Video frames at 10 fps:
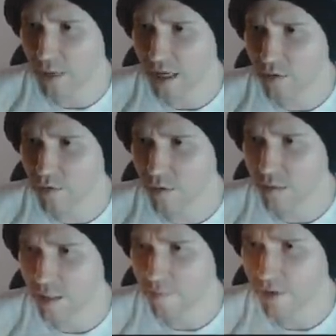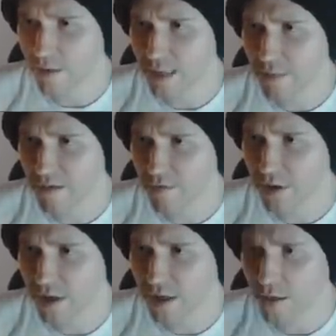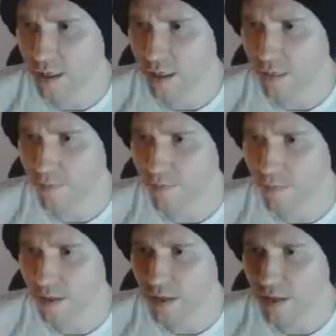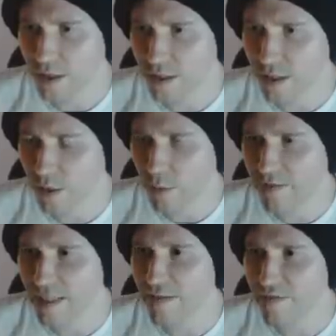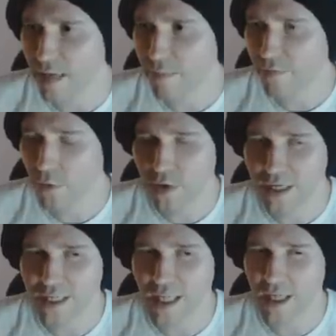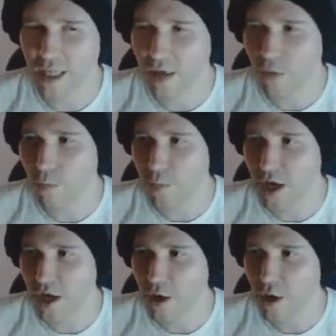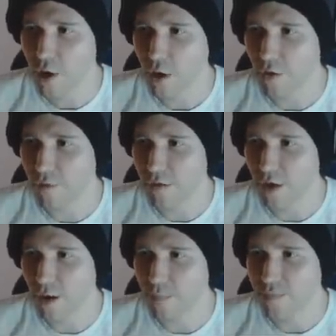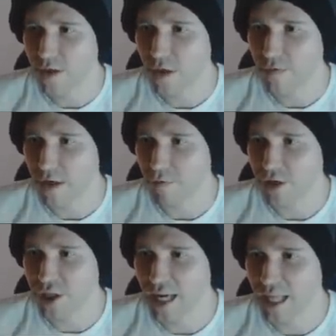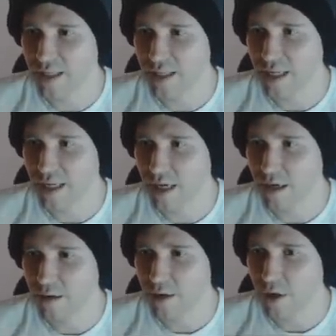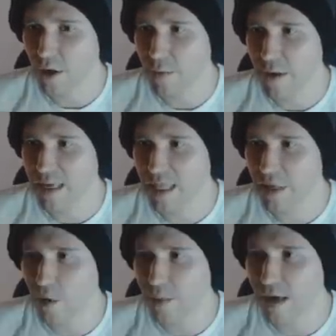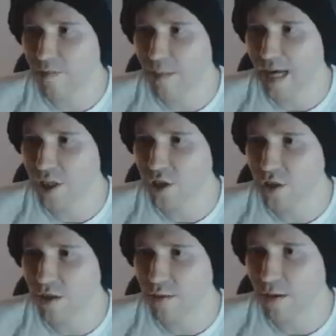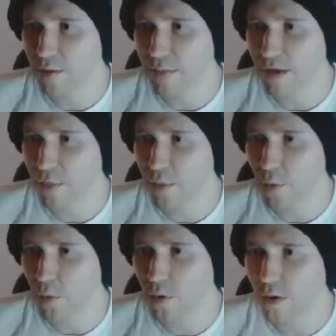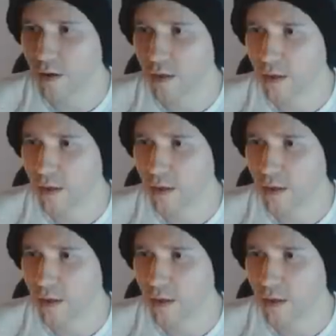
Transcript: bedroom, same frame, same everything, okay. This, whoever lived here before needs a little bit of like originality here. You know, maybe a little bit of passion, a bit of thought.